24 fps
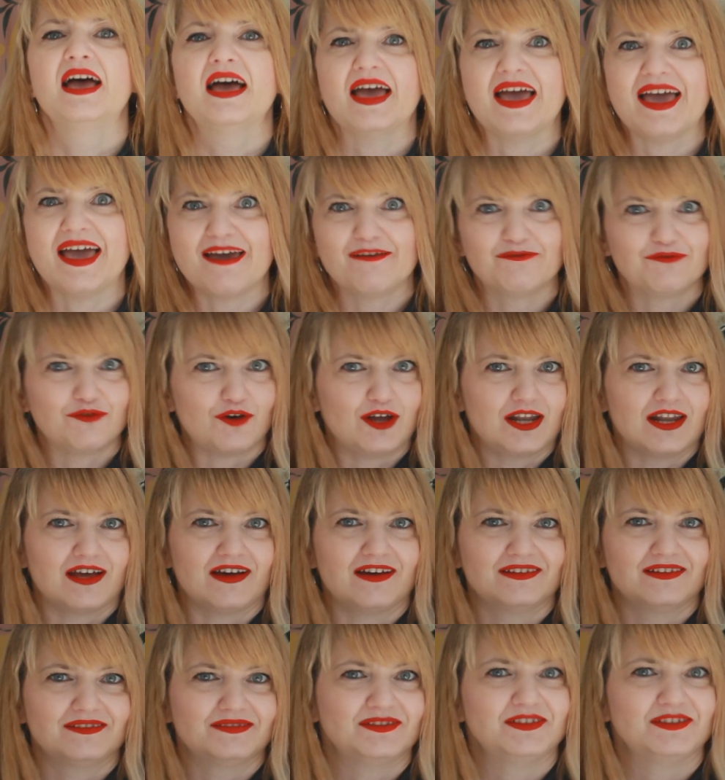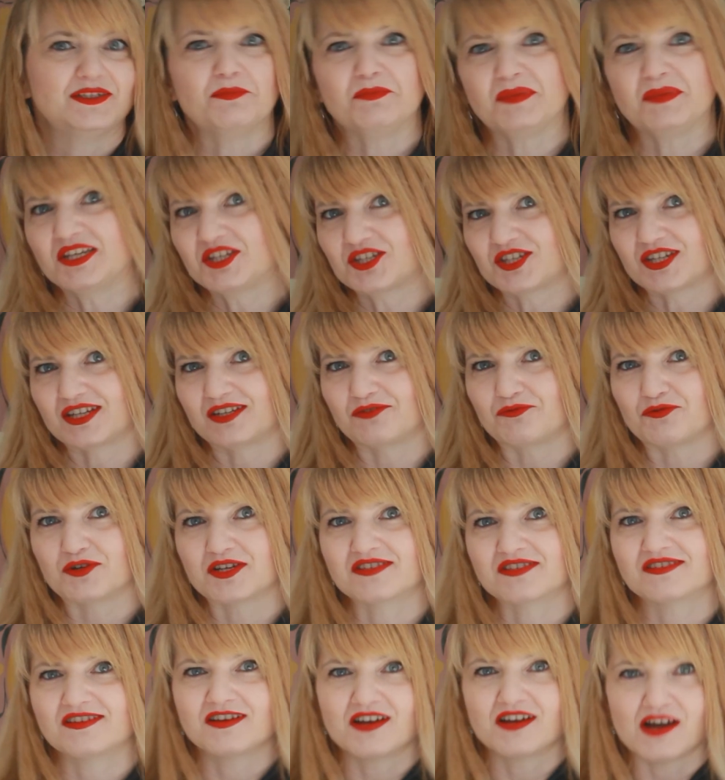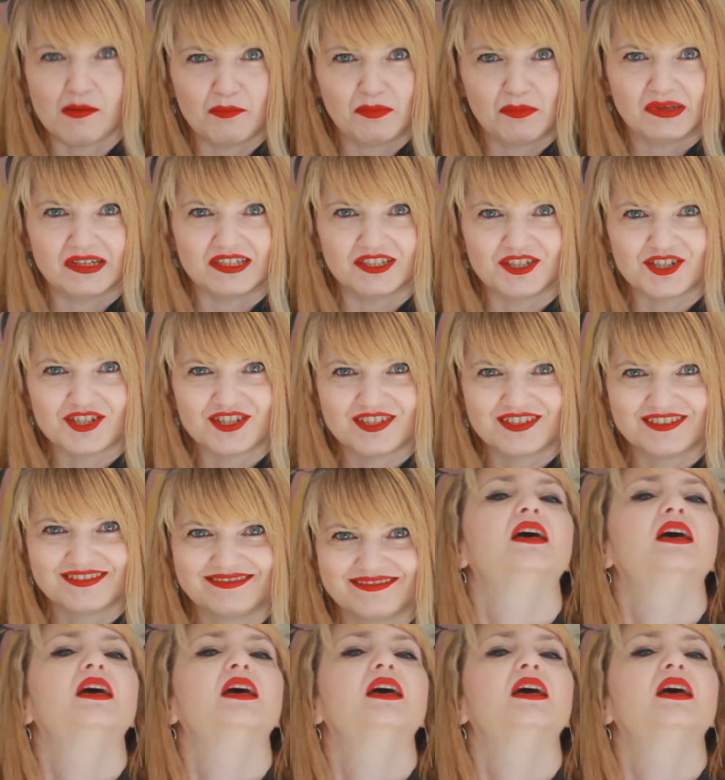Et voila, the mission was accomplished.